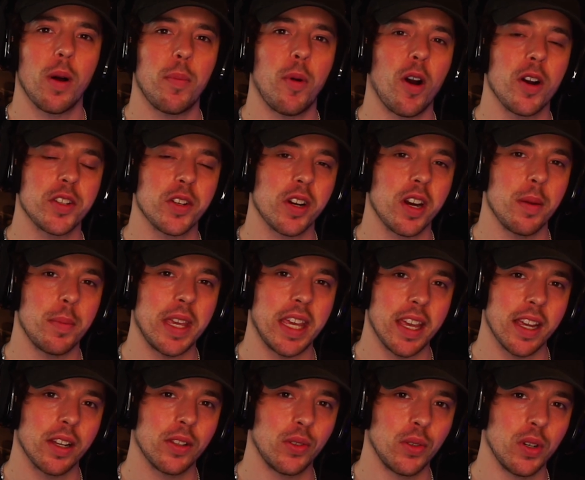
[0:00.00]
what parts are going to
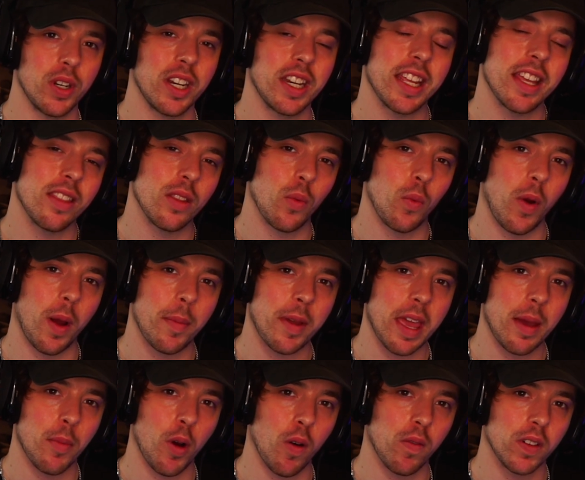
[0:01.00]
be included in the
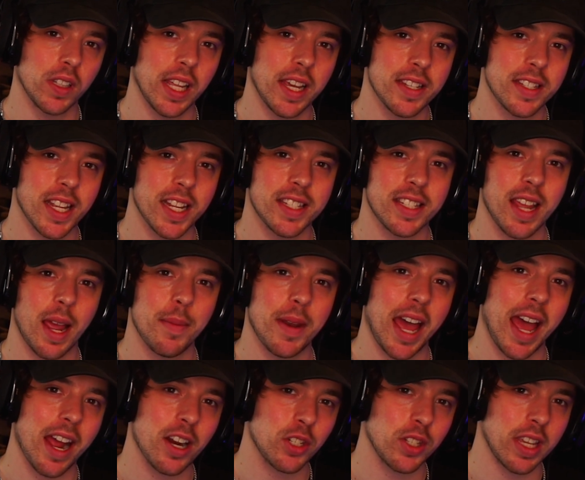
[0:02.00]
webcam overlays, it's time
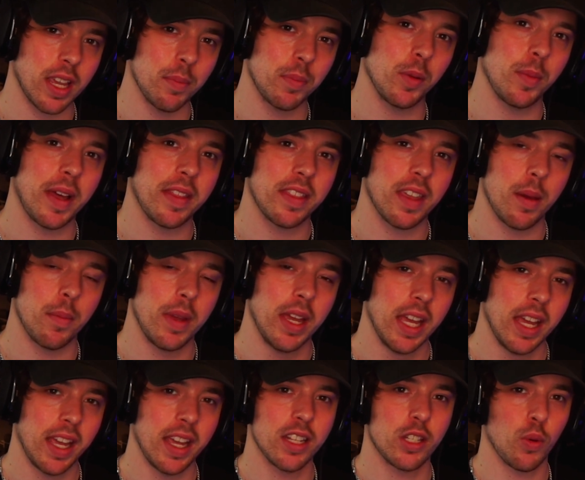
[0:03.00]
to actually implement them
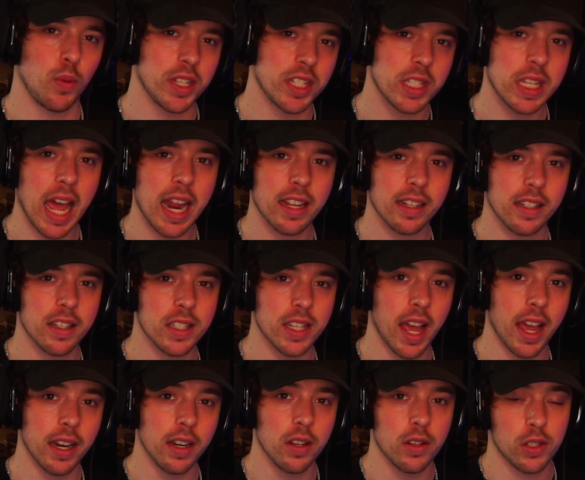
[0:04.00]
into a static
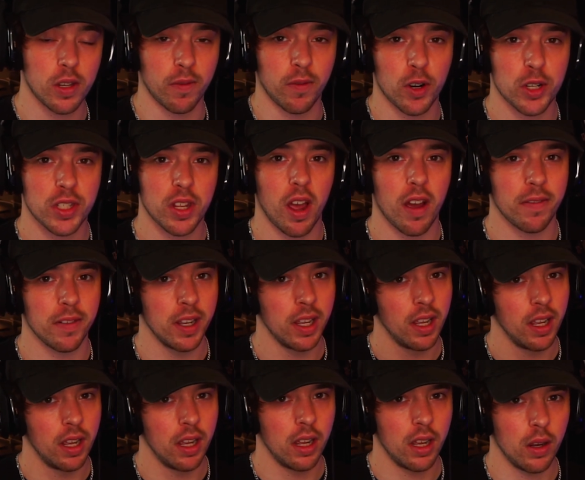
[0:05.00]
design. So first off,
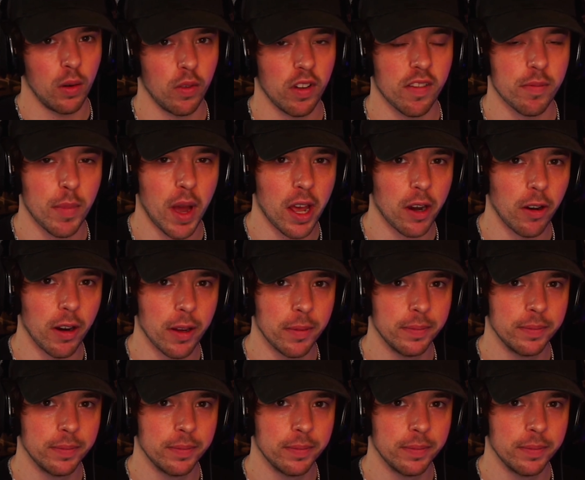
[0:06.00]
we have Madara.